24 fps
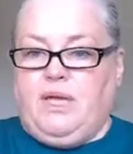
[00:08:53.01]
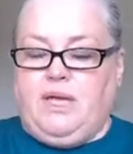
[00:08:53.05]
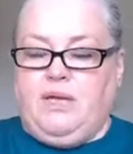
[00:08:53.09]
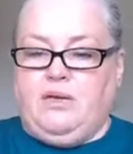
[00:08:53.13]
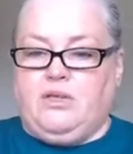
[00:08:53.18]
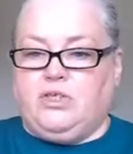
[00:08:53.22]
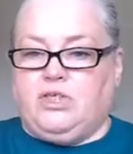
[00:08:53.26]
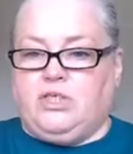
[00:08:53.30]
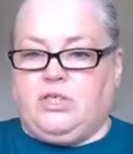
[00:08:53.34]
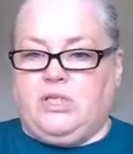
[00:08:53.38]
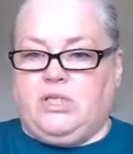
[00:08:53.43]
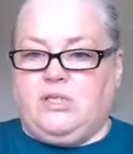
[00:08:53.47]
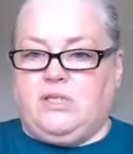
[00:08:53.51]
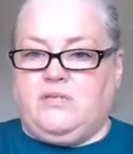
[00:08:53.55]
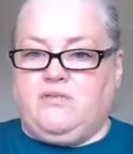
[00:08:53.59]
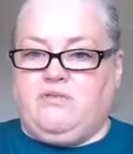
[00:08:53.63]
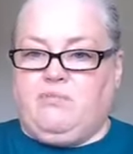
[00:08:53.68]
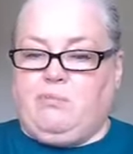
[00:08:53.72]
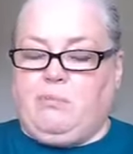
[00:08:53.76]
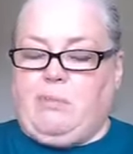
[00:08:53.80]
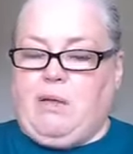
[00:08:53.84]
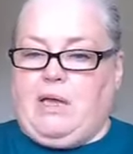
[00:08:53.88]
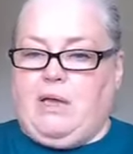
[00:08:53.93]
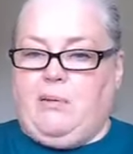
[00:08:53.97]
or she is
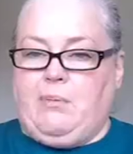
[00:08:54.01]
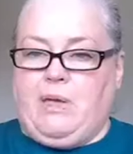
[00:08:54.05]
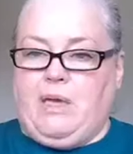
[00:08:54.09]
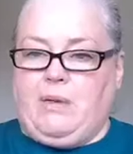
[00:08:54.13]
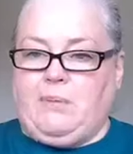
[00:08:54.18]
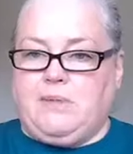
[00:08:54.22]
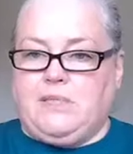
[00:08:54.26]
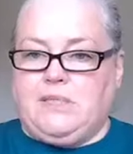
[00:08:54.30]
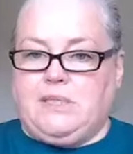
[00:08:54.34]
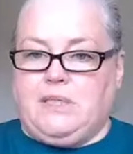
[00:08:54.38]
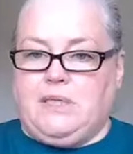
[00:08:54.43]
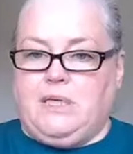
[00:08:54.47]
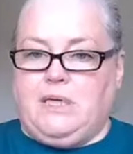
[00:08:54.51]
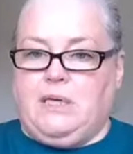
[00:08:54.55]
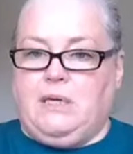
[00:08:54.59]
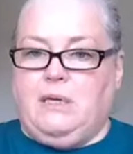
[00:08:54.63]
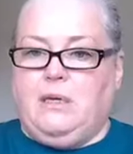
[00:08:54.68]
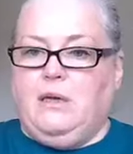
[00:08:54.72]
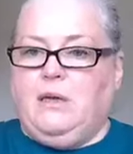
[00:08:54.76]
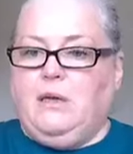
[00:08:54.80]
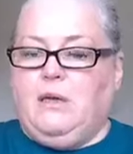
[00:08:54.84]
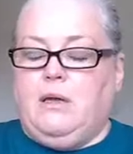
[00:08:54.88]
babysitting,